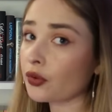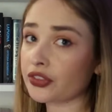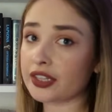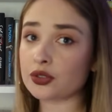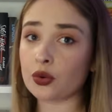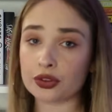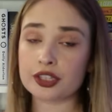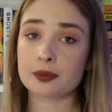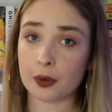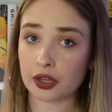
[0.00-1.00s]
of this
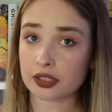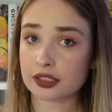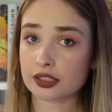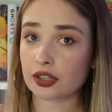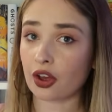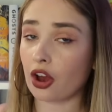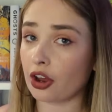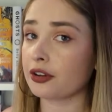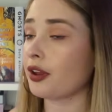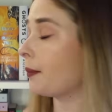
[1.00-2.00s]
author's books on